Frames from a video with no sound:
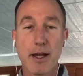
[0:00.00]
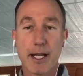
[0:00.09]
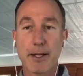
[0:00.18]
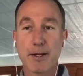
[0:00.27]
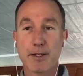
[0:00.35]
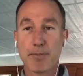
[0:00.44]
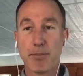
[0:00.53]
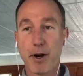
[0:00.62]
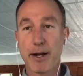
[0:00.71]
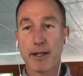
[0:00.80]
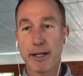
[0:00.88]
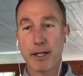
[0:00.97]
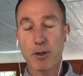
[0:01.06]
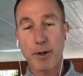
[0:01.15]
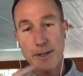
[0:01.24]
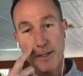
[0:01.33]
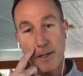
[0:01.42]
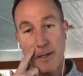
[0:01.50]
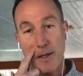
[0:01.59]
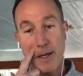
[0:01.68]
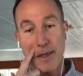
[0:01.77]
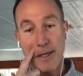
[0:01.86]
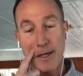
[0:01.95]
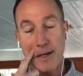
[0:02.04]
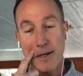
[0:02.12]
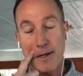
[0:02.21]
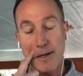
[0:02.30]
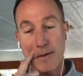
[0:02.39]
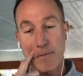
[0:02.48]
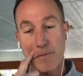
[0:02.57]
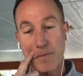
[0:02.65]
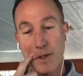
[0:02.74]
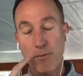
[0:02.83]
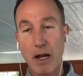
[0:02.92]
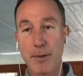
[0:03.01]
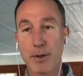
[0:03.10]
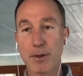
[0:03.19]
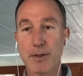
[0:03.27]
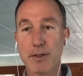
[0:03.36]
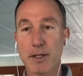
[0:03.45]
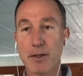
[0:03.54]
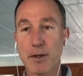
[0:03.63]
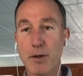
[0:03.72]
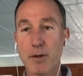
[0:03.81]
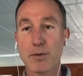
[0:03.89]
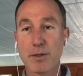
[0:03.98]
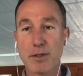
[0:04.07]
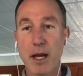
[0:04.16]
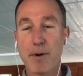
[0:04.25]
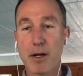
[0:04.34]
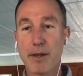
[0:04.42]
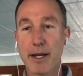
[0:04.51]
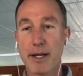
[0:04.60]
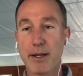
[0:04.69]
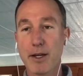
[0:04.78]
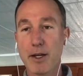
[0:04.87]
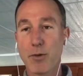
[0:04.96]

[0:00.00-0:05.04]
And they just bought it like crazy. And then uh, Robinhood said, oh, stop all that.